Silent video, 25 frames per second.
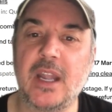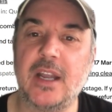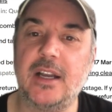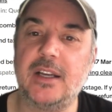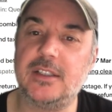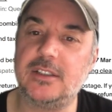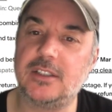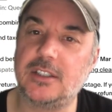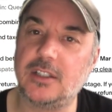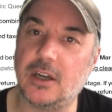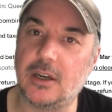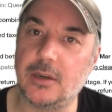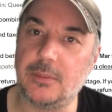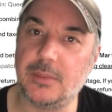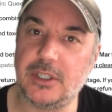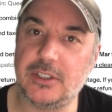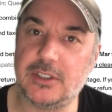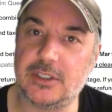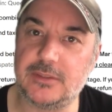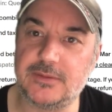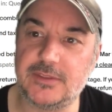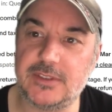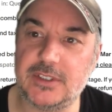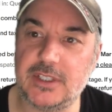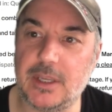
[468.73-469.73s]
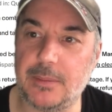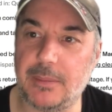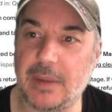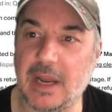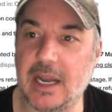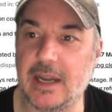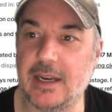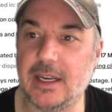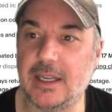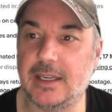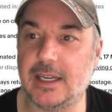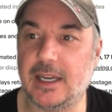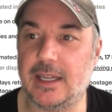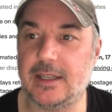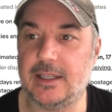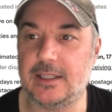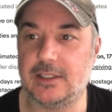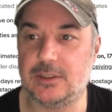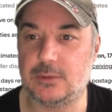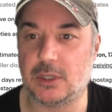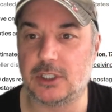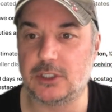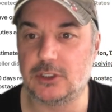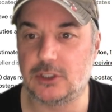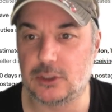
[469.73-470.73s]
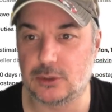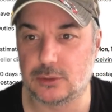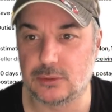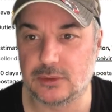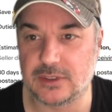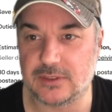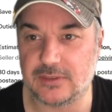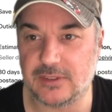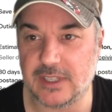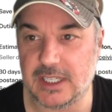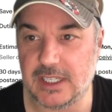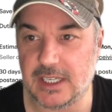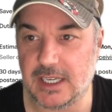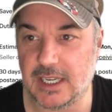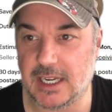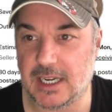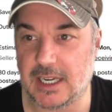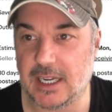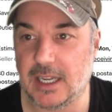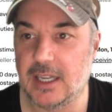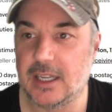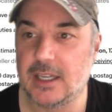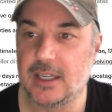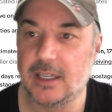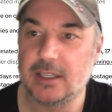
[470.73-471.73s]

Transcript: There's got to be something about it. Now, this one, Jewels of India,